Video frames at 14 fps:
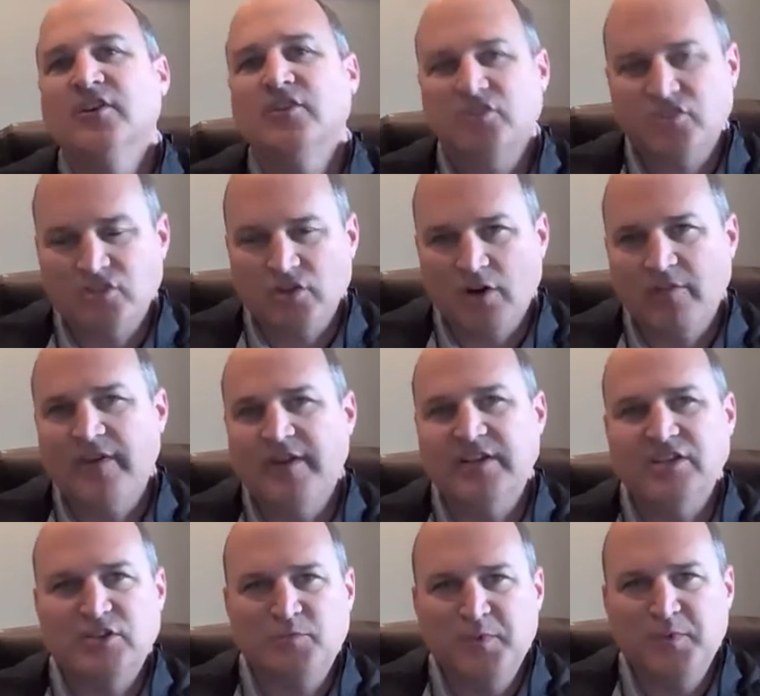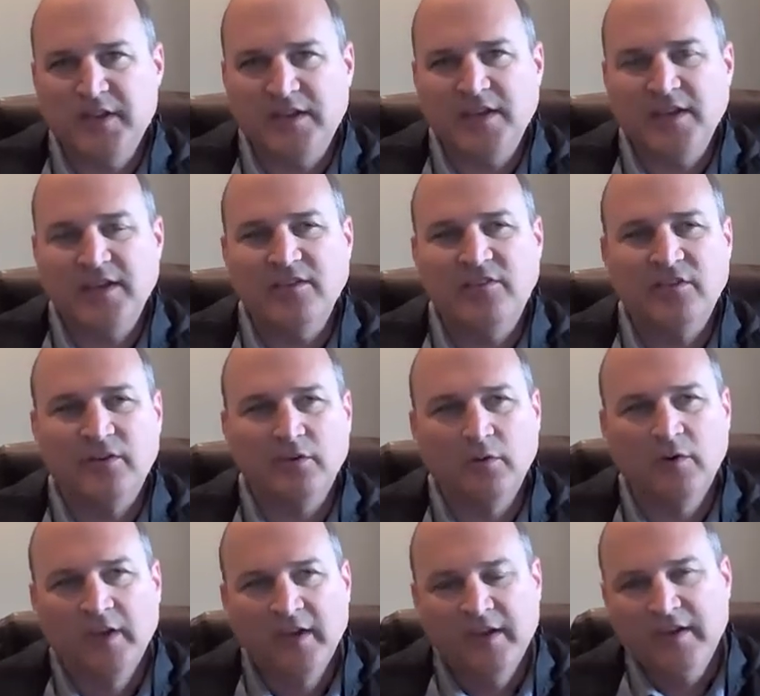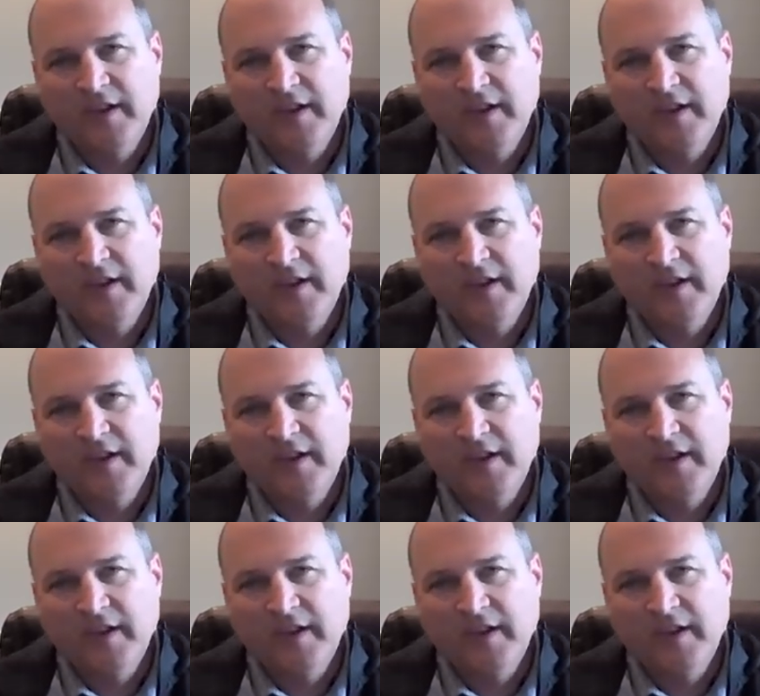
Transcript: serving, speaking into,